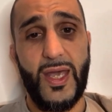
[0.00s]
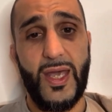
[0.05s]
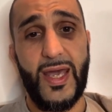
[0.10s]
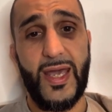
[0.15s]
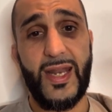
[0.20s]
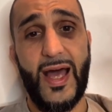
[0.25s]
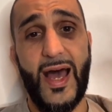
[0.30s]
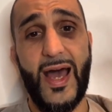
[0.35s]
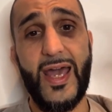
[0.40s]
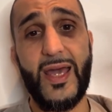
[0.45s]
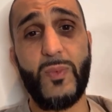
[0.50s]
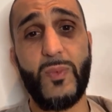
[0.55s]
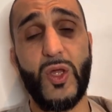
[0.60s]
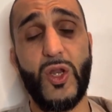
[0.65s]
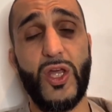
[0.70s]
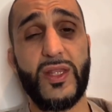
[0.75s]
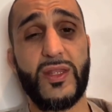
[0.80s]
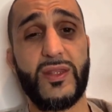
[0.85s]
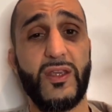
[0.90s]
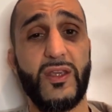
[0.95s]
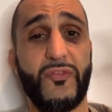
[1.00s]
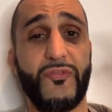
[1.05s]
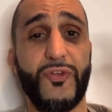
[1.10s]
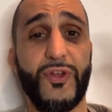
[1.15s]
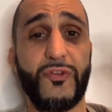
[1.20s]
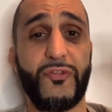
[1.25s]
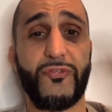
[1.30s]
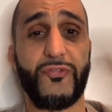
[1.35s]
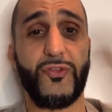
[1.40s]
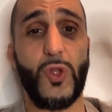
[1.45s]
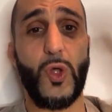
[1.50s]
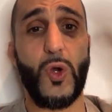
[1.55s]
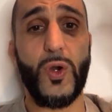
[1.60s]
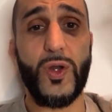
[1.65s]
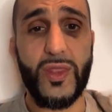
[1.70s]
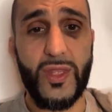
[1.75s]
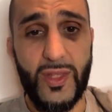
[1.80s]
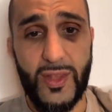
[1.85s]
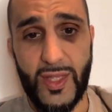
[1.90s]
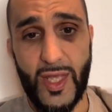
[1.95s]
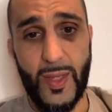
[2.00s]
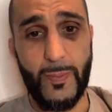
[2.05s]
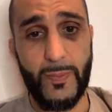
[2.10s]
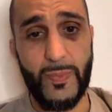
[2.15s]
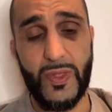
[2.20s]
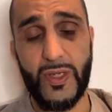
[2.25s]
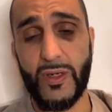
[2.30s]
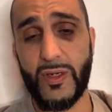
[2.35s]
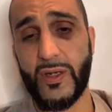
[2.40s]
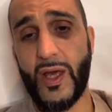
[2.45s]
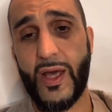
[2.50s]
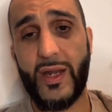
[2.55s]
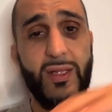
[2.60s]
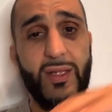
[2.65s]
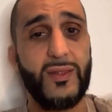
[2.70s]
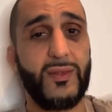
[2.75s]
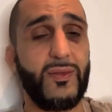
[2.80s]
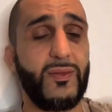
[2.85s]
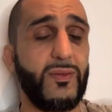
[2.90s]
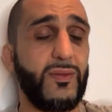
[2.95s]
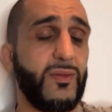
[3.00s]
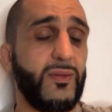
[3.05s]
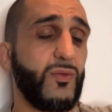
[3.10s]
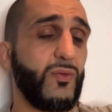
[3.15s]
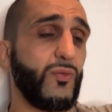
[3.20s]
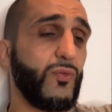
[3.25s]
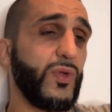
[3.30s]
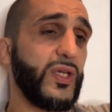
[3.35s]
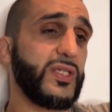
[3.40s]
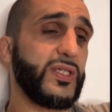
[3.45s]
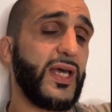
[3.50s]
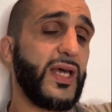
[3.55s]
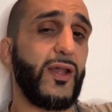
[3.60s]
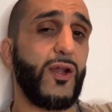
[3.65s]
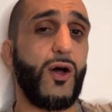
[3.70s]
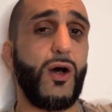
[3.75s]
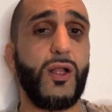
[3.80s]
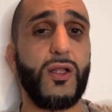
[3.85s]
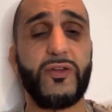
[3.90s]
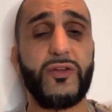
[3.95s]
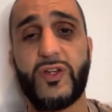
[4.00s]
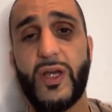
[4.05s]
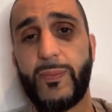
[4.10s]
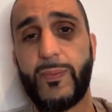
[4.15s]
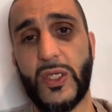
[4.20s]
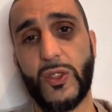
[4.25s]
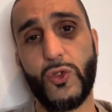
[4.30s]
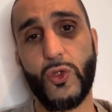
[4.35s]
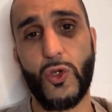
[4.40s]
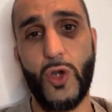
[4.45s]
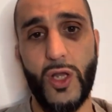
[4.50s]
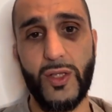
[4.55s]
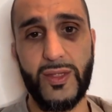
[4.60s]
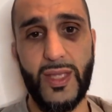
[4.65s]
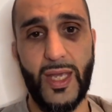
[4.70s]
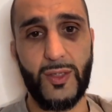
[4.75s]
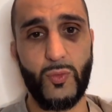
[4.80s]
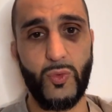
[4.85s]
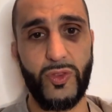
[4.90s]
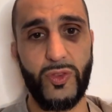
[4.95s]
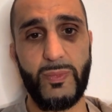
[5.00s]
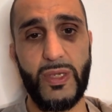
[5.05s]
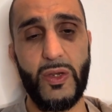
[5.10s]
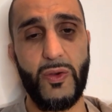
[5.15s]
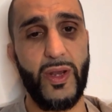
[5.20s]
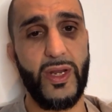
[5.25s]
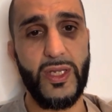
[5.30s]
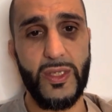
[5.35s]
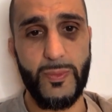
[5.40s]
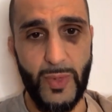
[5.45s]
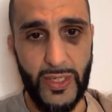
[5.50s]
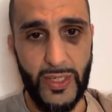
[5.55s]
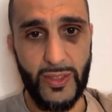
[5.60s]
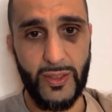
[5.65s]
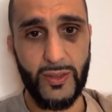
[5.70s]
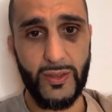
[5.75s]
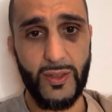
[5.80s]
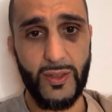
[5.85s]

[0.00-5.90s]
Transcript: And I am on a different floor than them. They are not at risk at all of coming into contact with me or anybody.